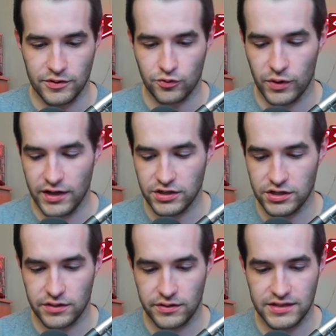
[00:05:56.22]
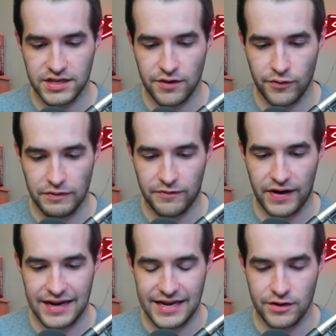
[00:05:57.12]
Rush. Let's see if we can
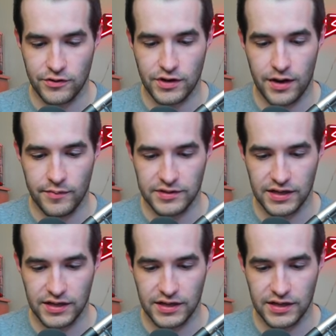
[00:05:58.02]
find any good commons like